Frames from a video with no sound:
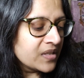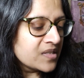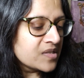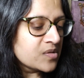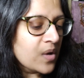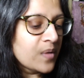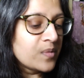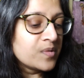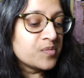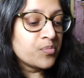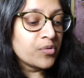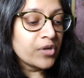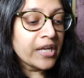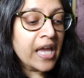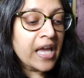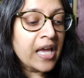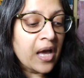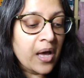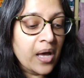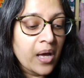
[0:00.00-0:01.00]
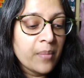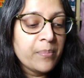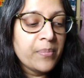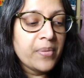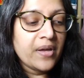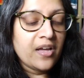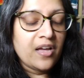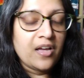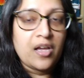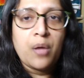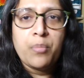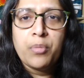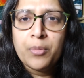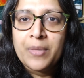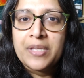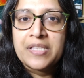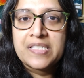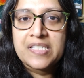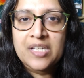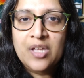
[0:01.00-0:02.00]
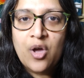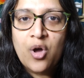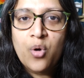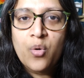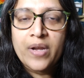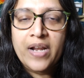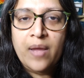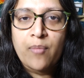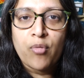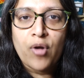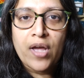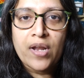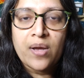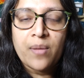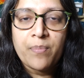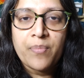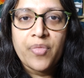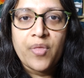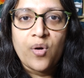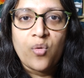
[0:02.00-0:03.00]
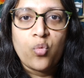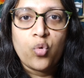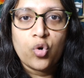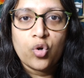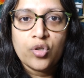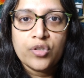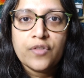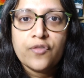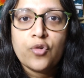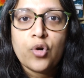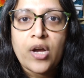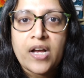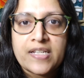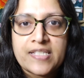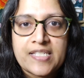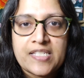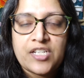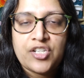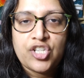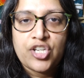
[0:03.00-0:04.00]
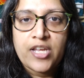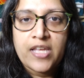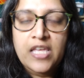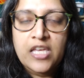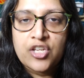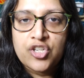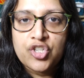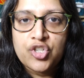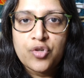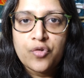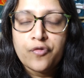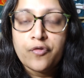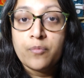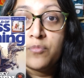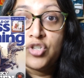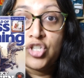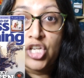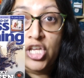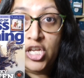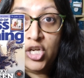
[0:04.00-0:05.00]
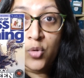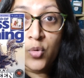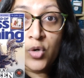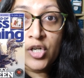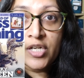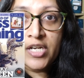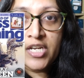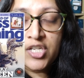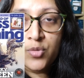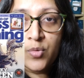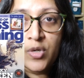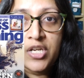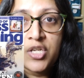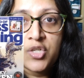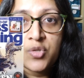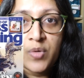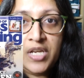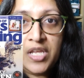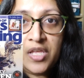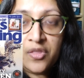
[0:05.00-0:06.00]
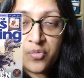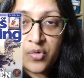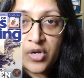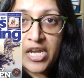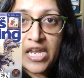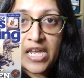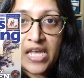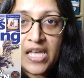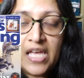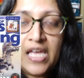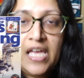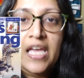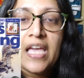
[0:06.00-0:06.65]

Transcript: So I was bringing up a couple months ago when I brought up the World of Cross Stitching issue from January 2023.